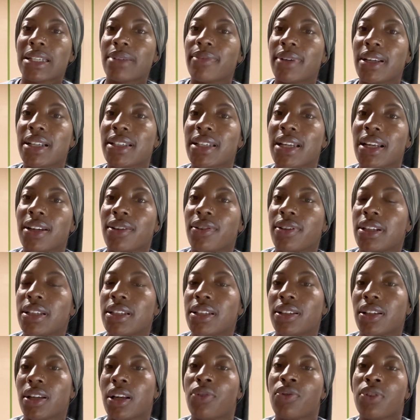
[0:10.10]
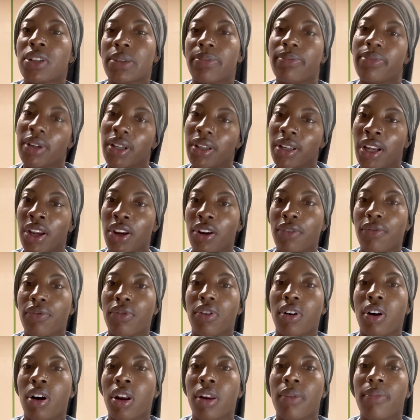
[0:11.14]
So my channel is Love is Big. Thank you
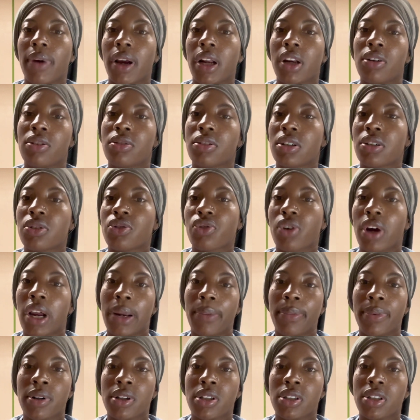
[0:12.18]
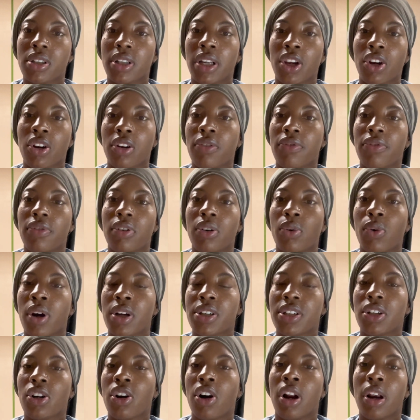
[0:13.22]
for all of my new subscribers. Thank you for
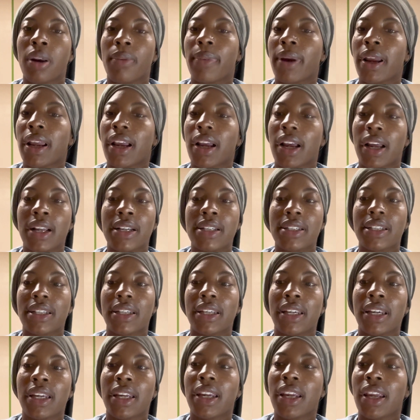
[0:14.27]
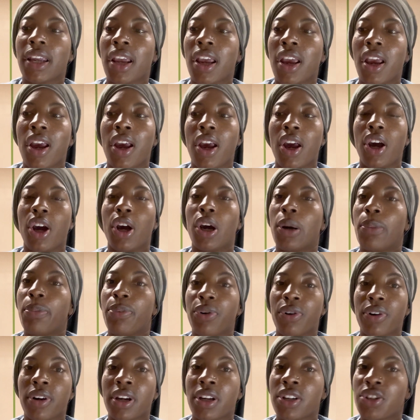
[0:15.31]
watching all of my content. Hope
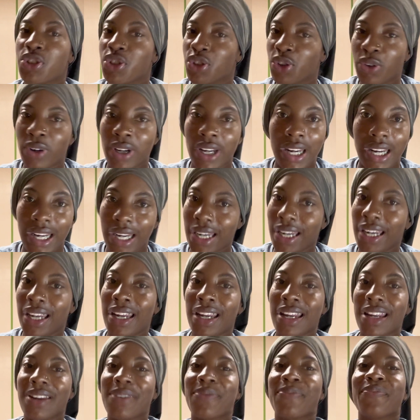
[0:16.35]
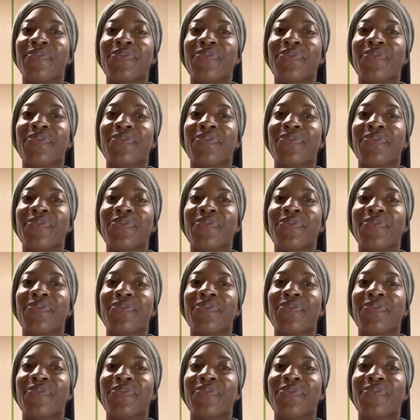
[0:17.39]
you're enjoying it.